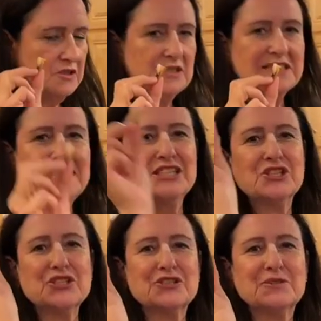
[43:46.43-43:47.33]

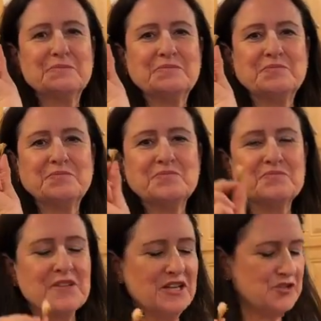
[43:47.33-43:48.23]
delicious.
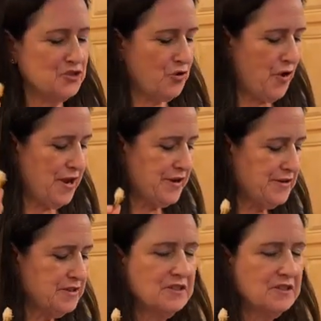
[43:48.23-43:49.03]
Enjoy